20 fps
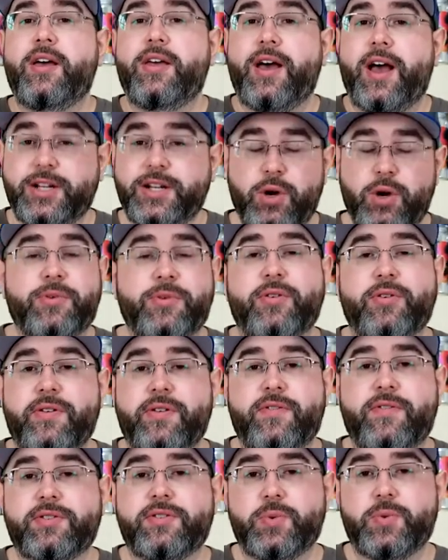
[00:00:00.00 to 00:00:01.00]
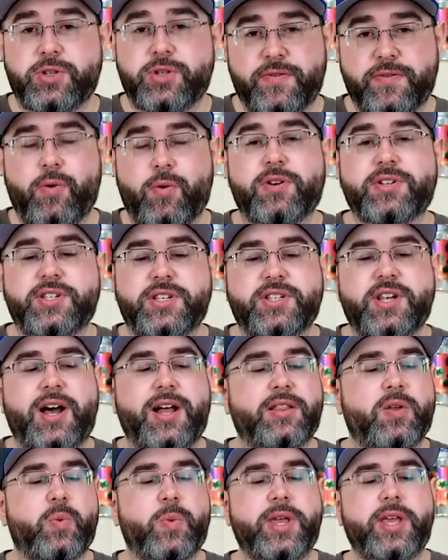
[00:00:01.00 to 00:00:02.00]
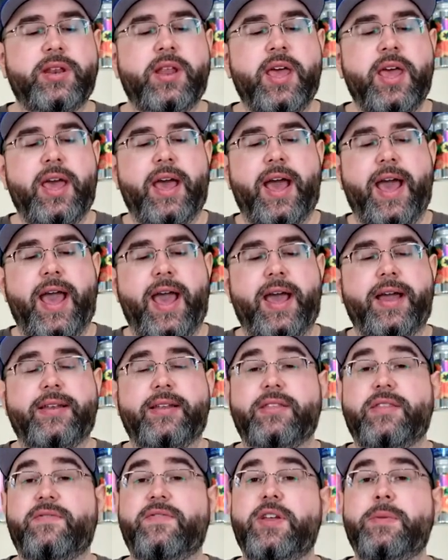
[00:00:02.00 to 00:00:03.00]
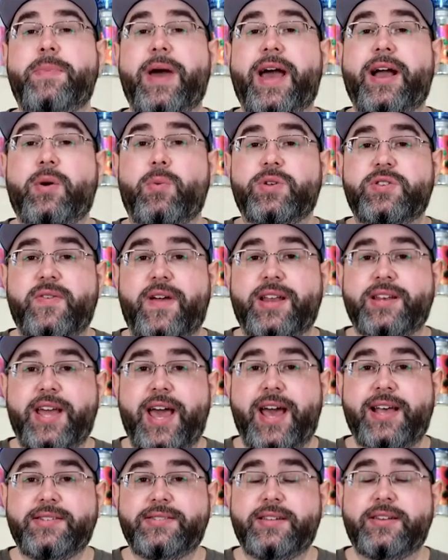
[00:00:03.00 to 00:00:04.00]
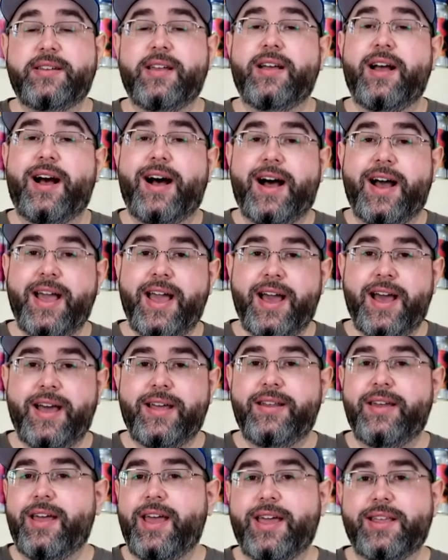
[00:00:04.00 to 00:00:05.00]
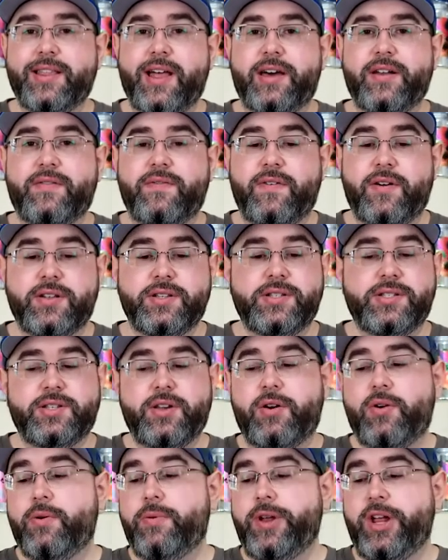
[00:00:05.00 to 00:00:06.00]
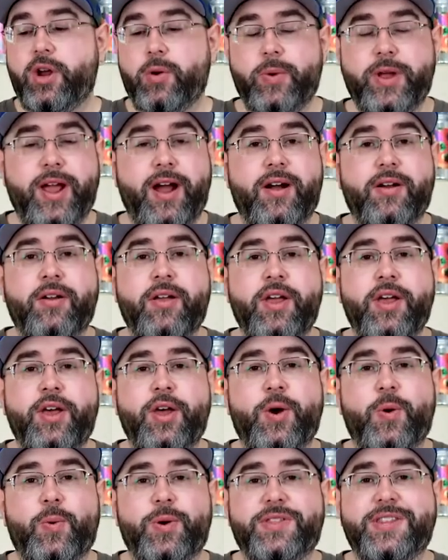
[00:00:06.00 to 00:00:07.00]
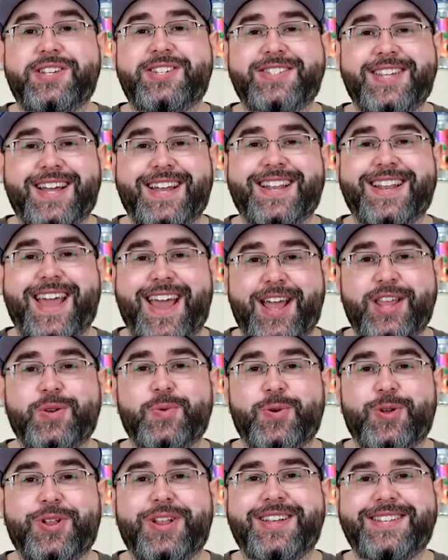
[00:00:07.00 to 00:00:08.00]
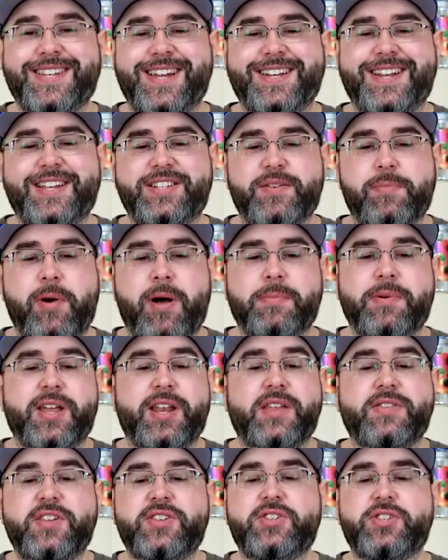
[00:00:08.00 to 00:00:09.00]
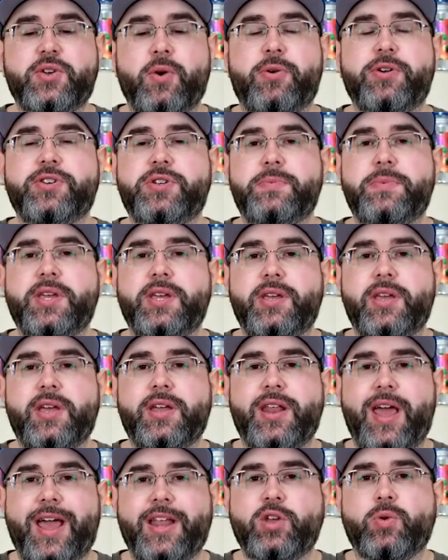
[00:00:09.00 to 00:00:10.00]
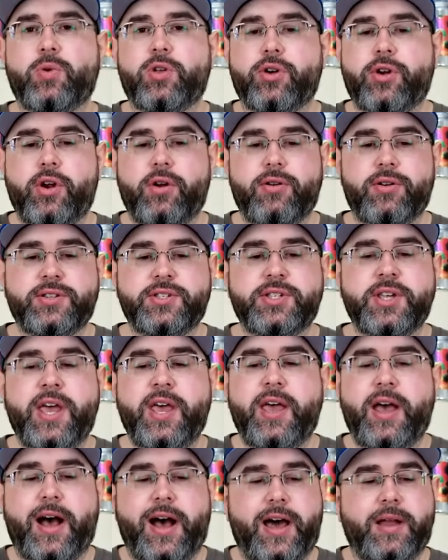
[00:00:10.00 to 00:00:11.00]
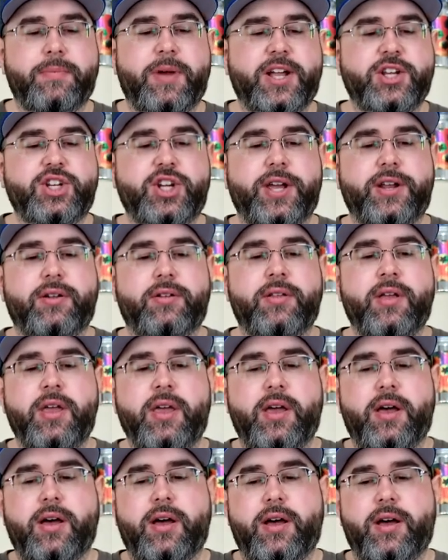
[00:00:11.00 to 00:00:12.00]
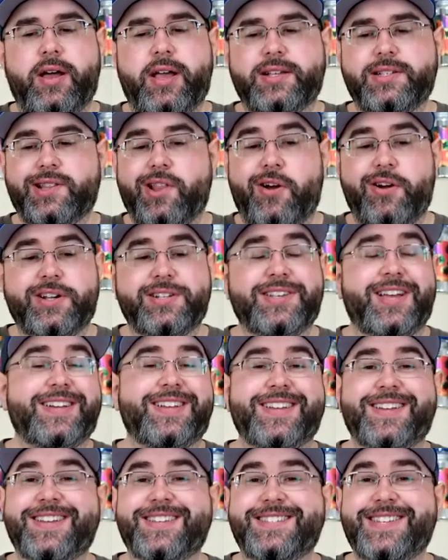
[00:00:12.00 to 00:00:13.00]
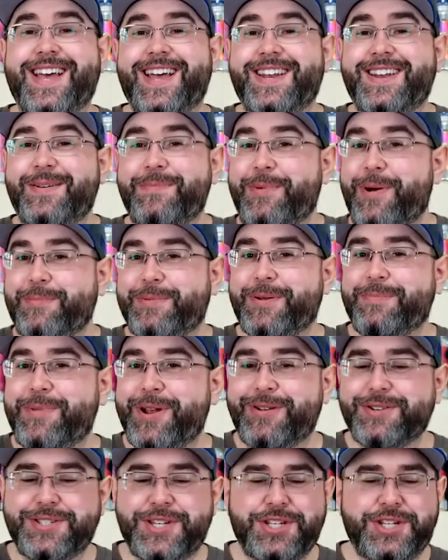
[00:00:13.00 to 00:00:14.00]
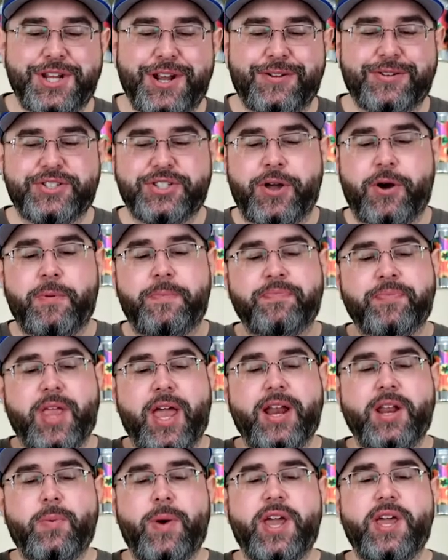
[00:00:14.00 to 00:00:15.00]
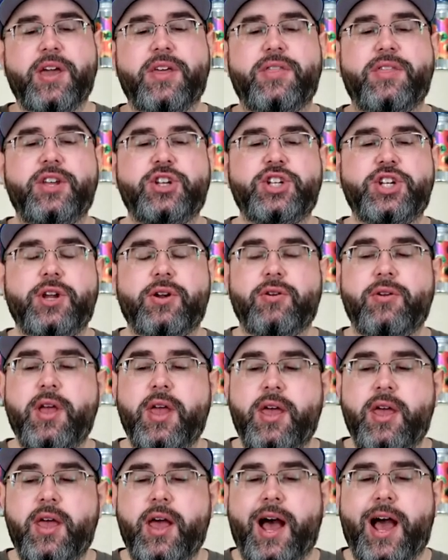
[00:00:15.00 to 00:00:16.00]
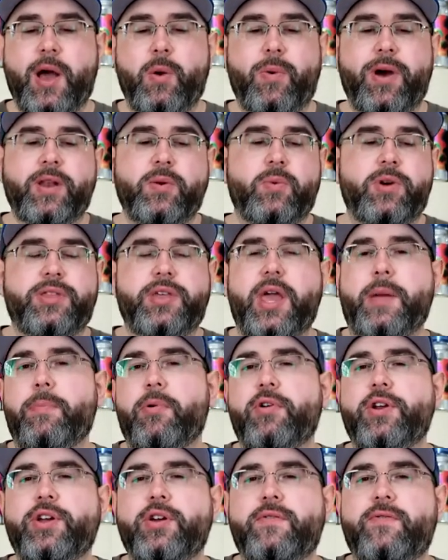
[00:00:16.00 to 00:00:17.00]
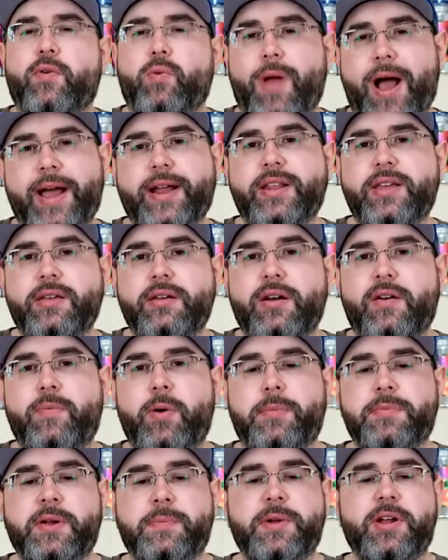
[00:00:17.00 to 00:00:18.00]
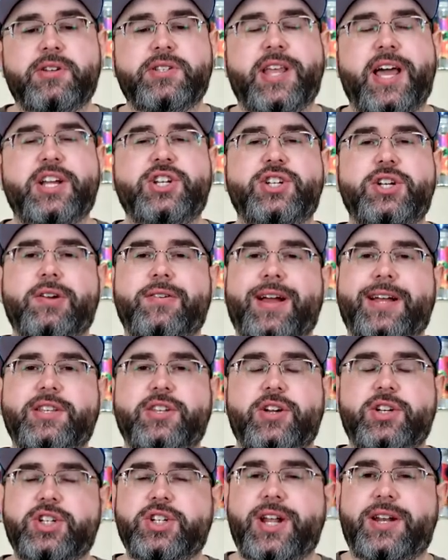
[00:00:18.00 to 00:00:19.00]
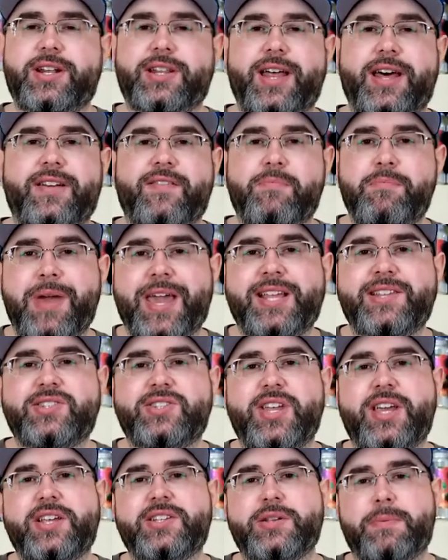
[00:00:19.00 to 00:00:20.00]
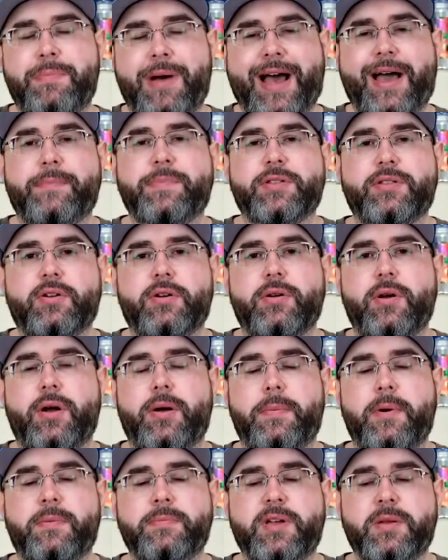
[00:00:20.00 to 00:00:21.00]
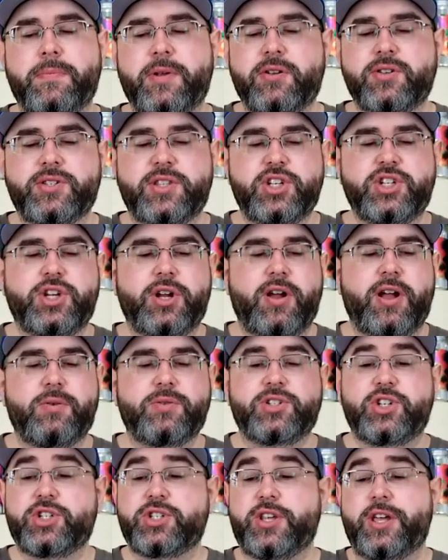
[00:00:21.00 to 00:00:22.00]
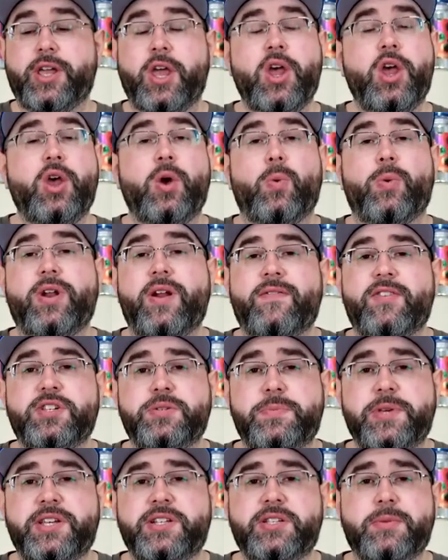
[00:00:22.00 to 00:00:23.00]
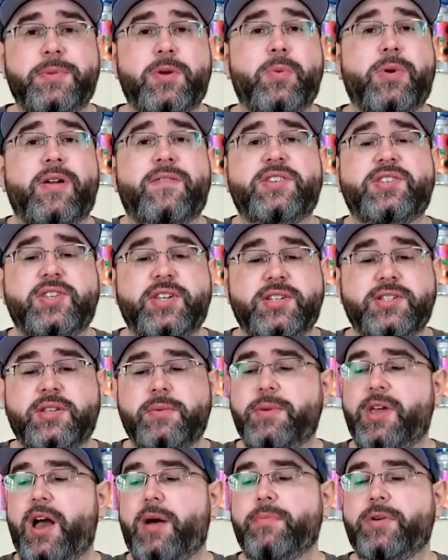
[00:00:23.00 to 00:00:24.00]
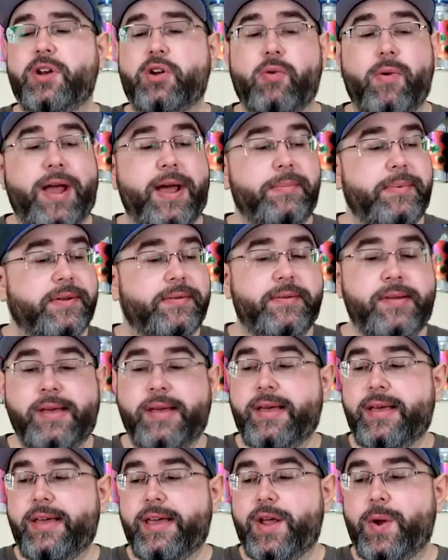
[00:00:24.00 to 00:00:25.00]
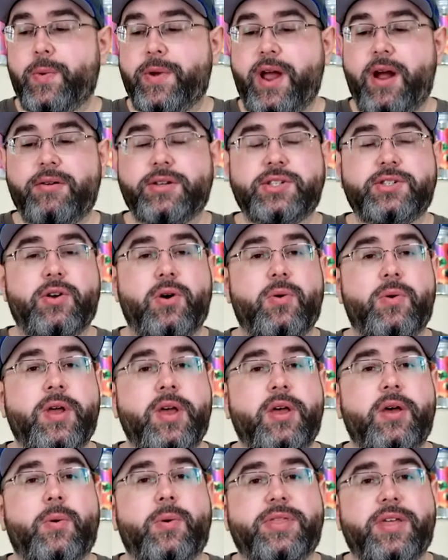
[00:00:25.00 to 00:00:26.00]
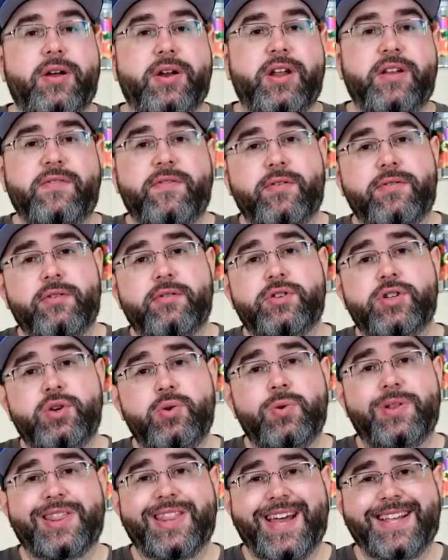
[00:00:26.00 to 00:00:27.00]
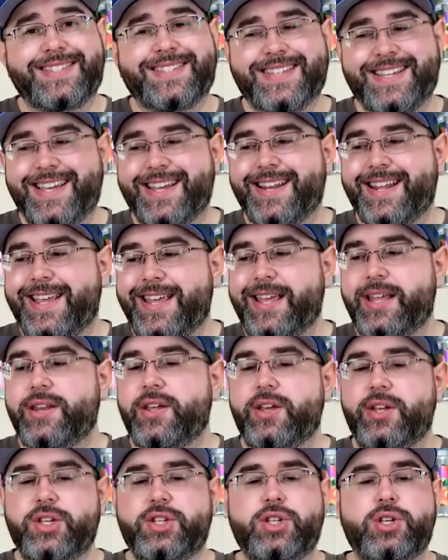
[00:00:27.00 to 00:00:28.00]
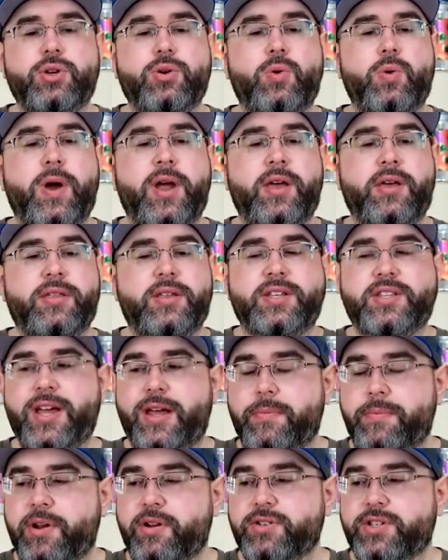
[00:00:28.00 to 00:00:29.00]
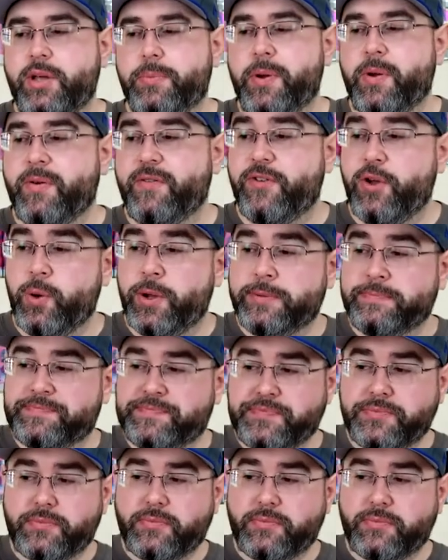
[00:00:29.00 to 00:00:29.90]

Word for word: October 31st, which of course is Halloween, and the feedback was fantastic. I had a lot of fun, so here we are with the second annual 10 Days of Pumpkin, and this is going to be an annual occurrence on my channel as long as I can get 10 pumpkin beers each year. So anyway, this year I went with a pretty good variety of pumpkin beers. Last year I touched on a lot of mainstays and popular pumpkin beers. This year I was just like, whatever speaks to me, whatever sings to me, I'm gonna grab, and here we are. So without any further ado, let's get into the 10 beers I'll be reviewing.